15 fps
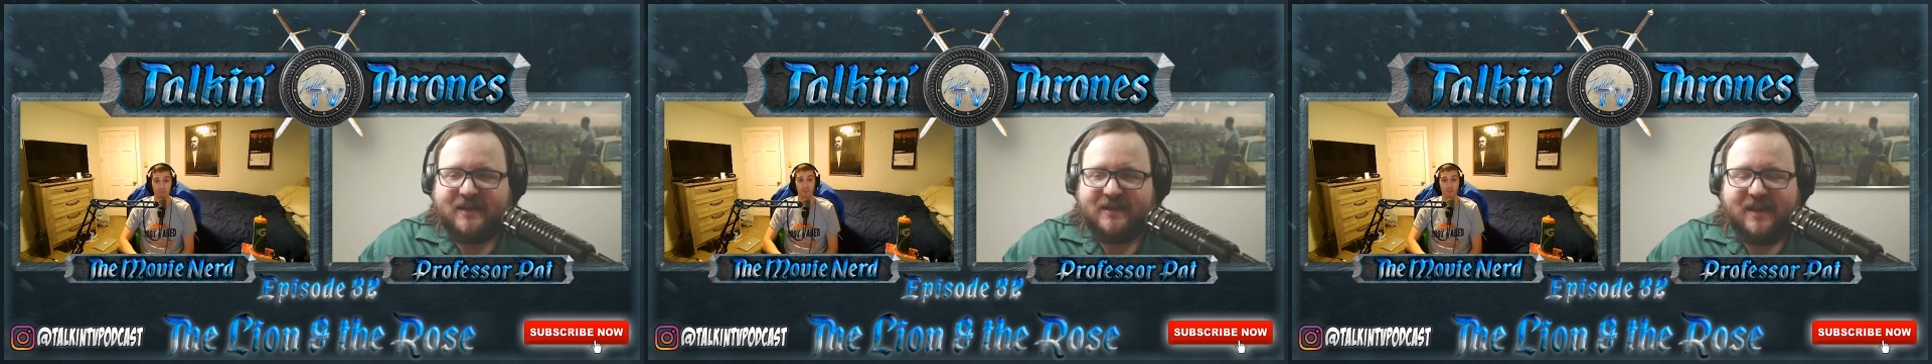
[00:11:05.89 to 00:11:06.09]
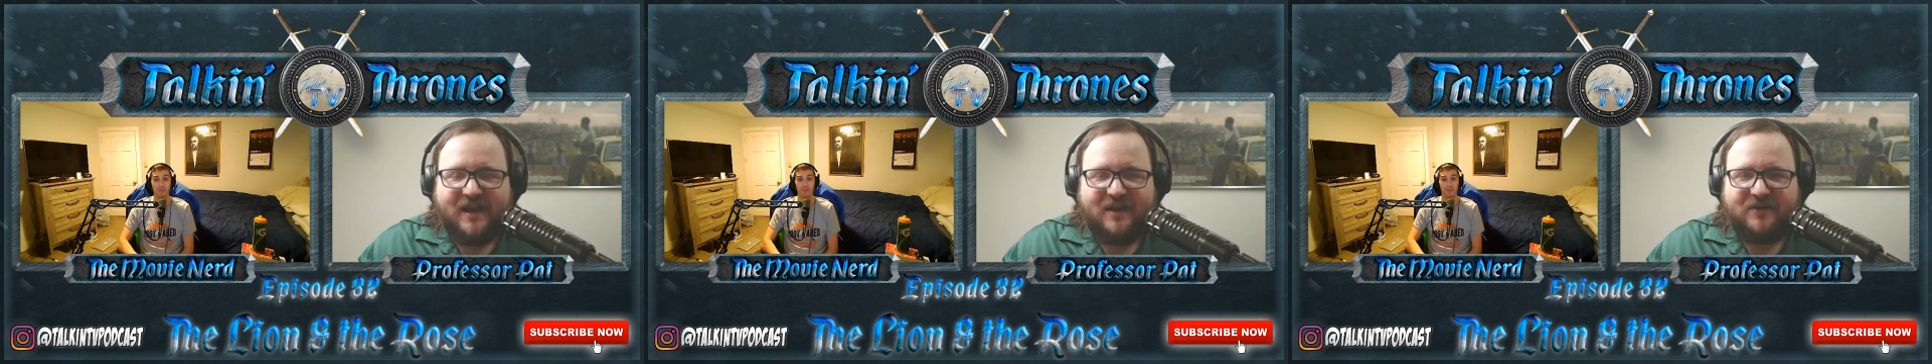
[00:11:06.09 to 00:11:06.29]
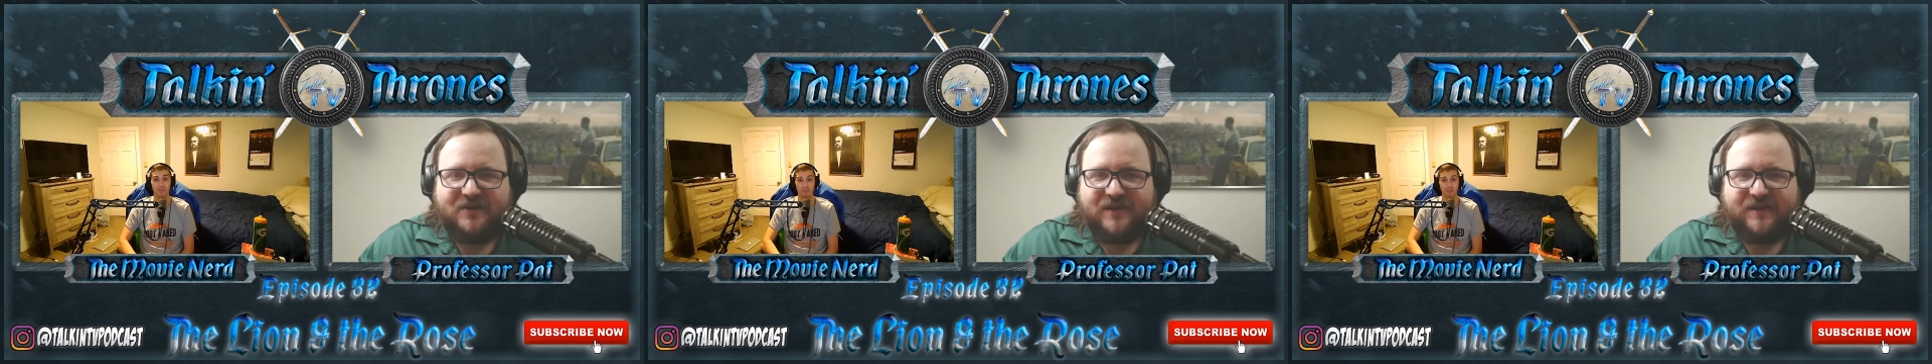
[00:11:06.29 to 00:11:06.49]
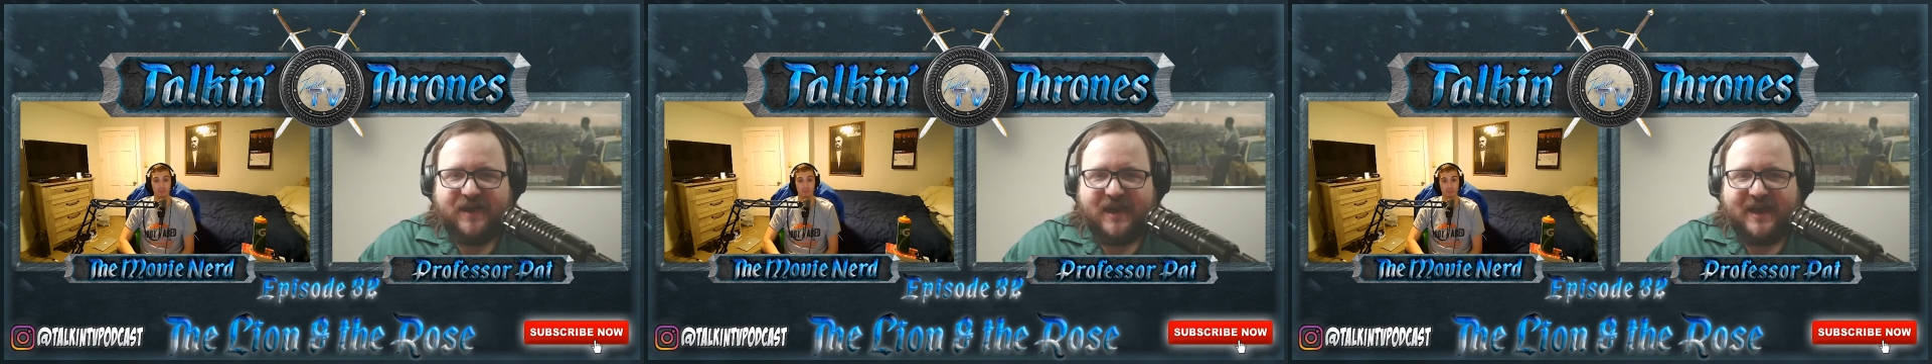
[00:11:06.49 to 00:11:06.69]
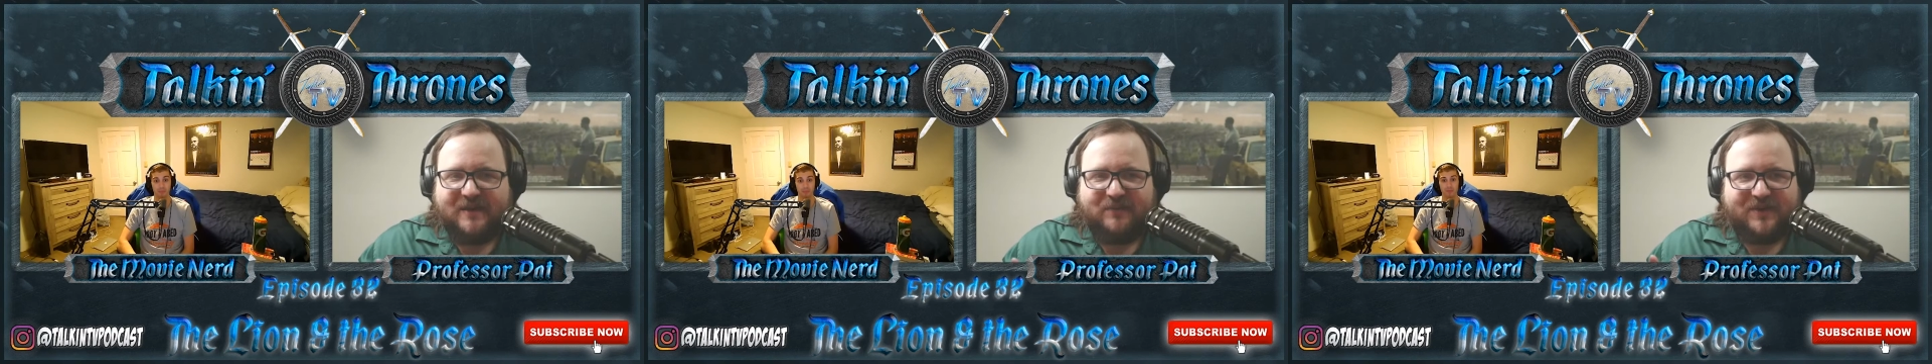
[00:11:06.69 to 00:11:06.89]
not only
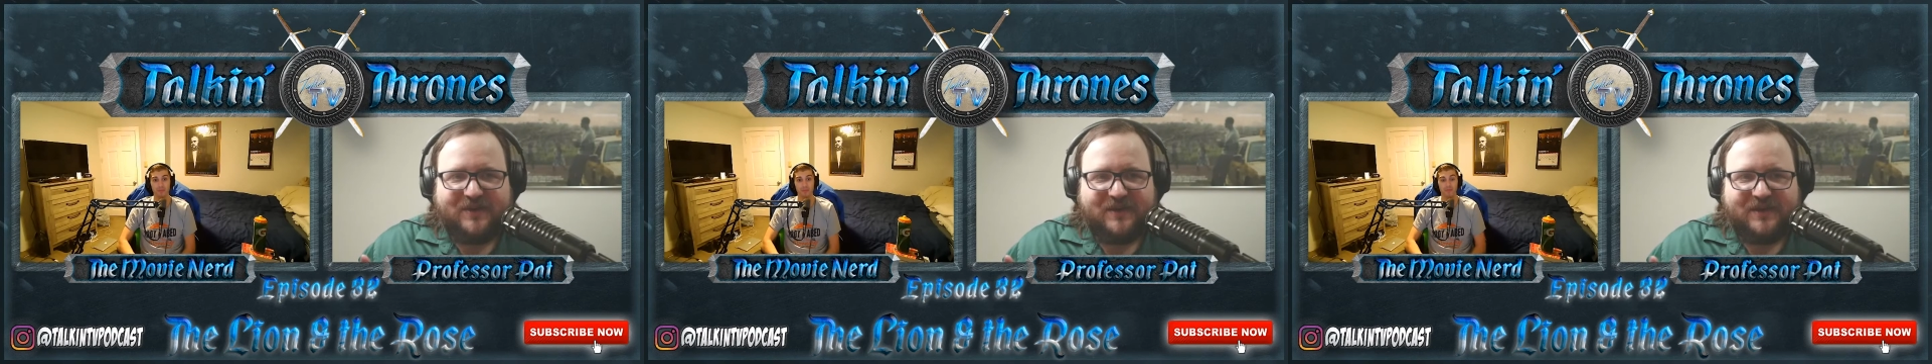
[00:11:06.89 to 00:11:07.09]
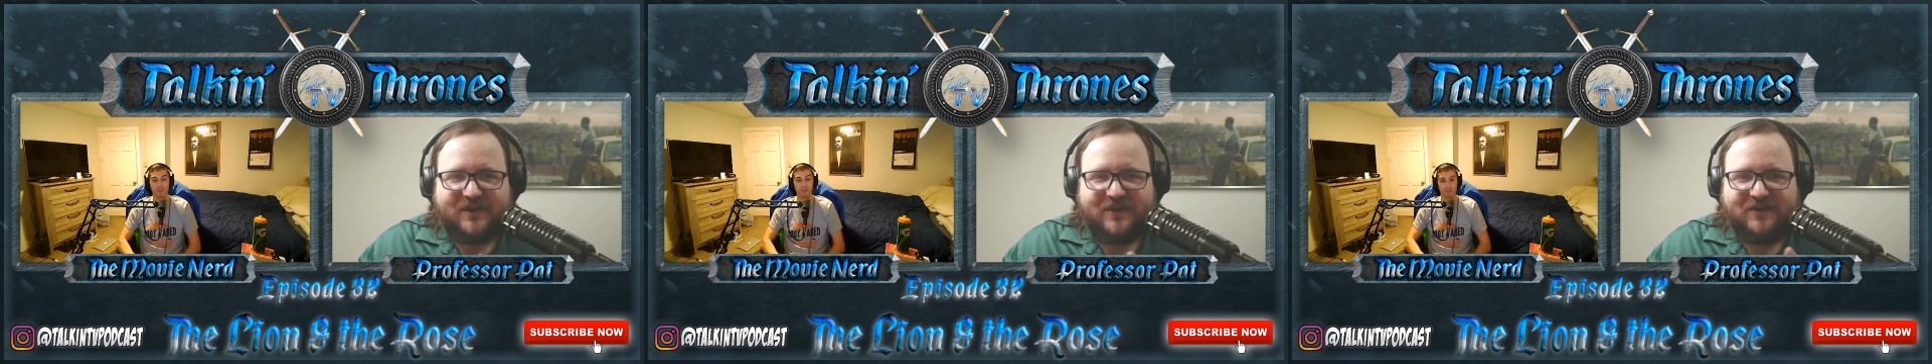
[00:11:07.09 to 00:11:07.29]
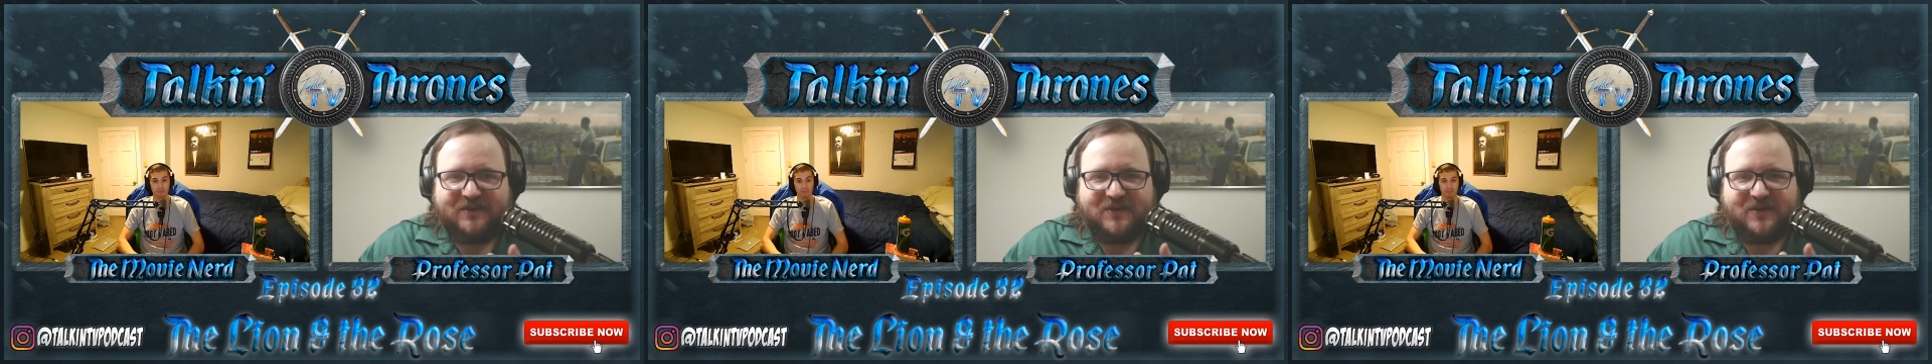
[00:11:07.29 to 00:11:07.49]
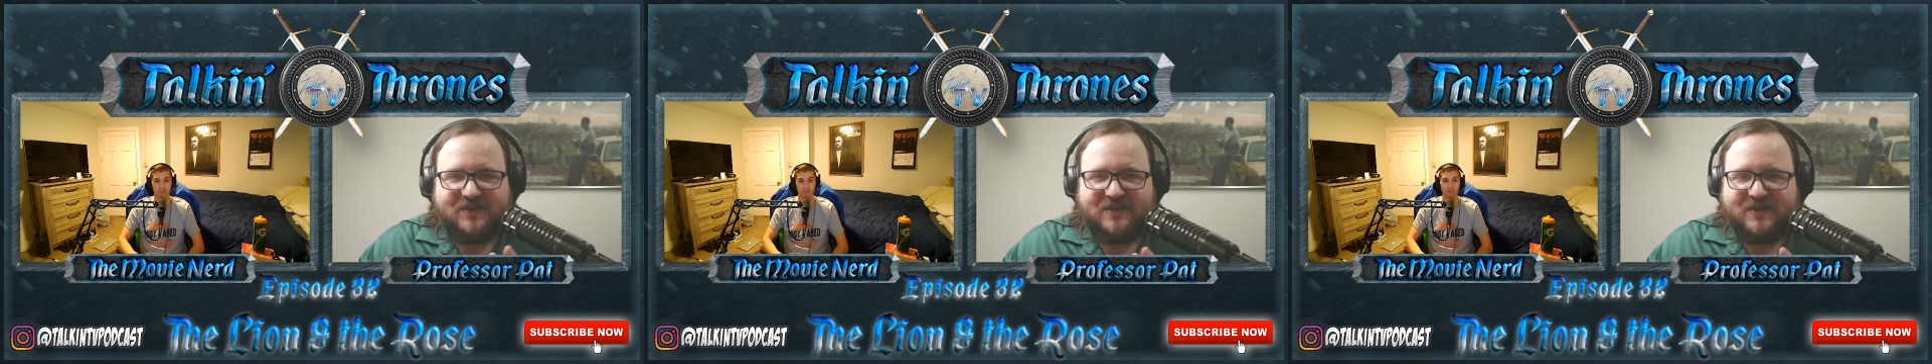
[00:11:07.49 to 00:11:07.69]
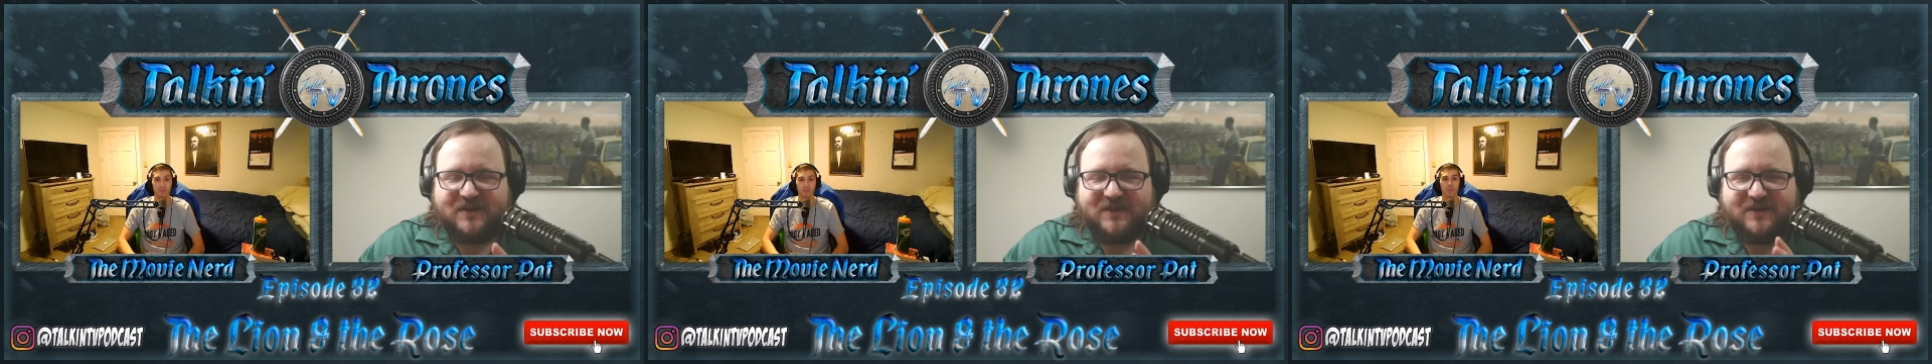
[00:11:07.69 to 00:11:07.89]
that, but
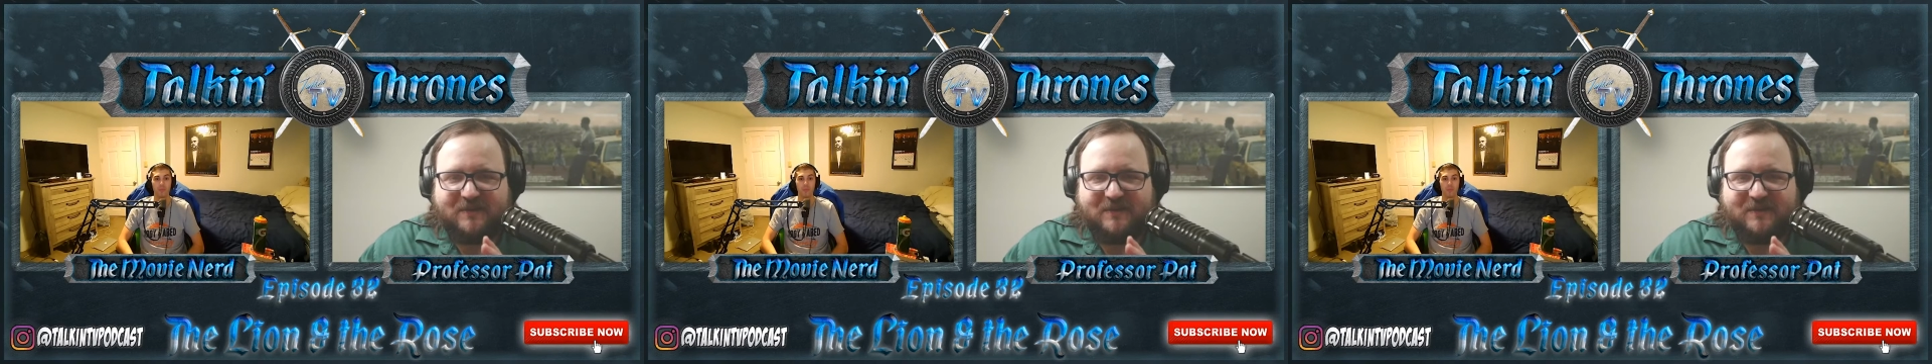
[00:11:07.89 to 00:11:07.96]
Cersei's